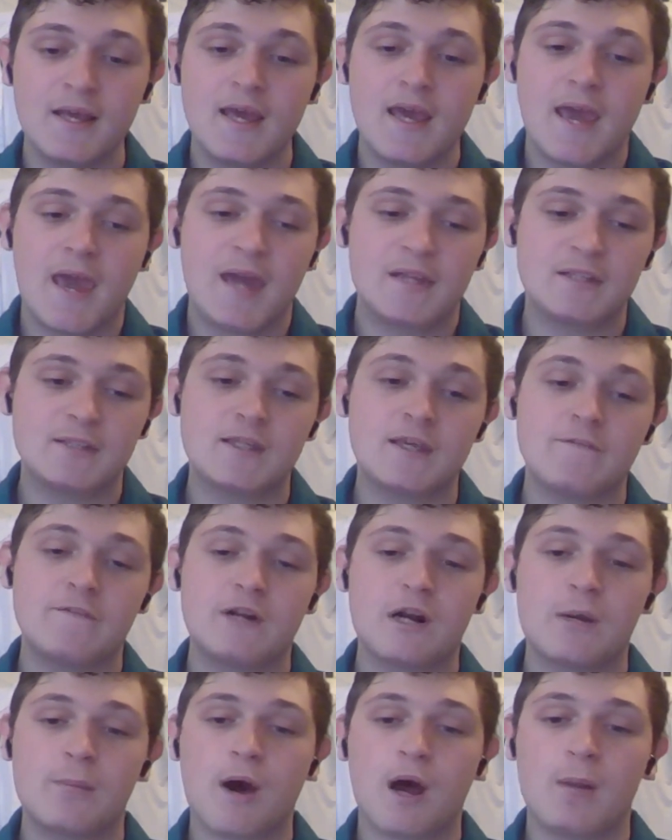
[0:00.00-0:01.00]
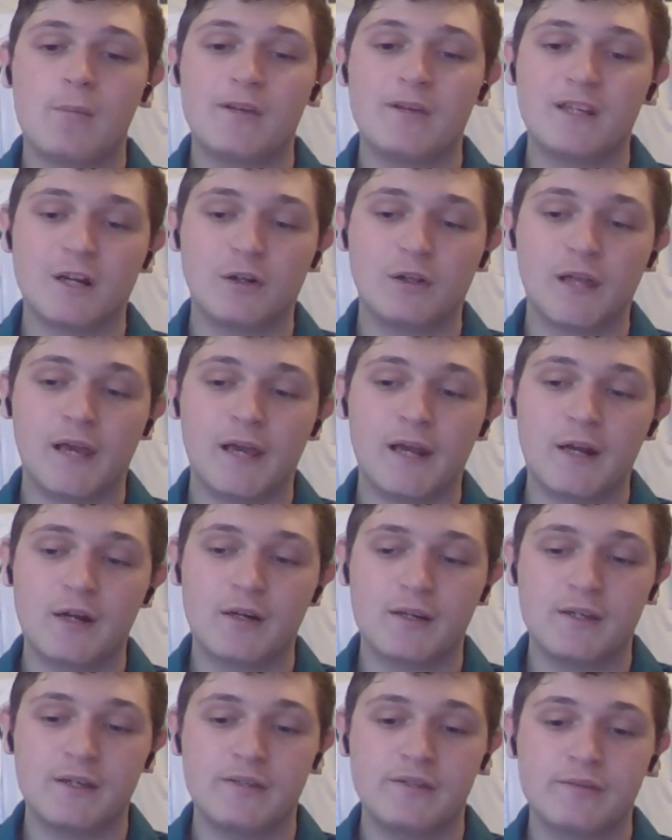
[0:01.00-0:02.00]
and just giving up on him a year
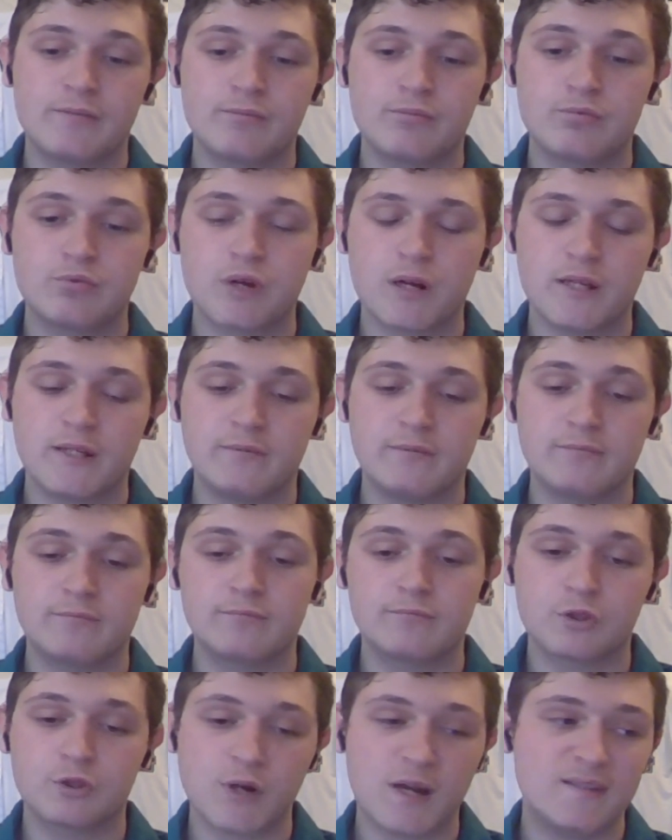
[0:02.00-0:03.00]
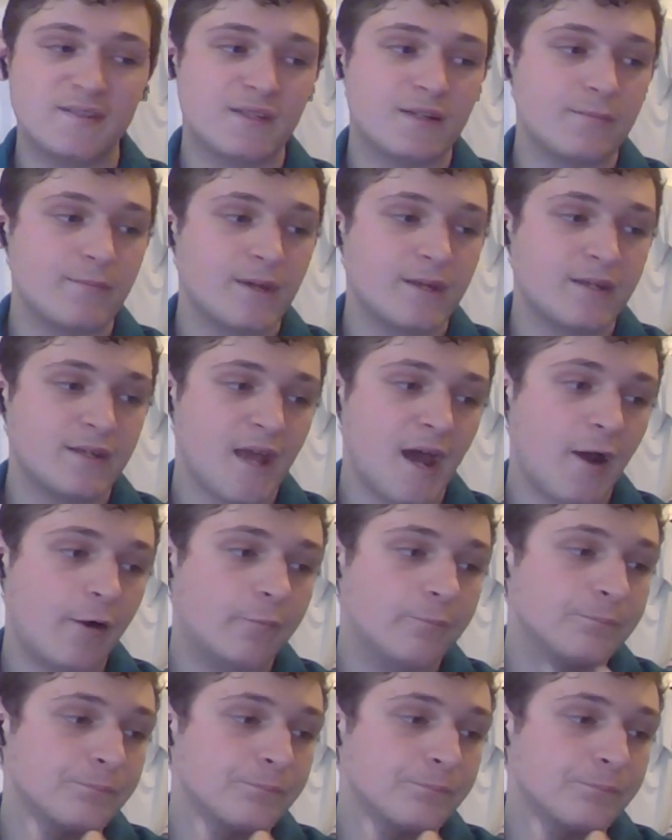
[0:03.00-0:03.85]
later is pretty crazy to me. Now,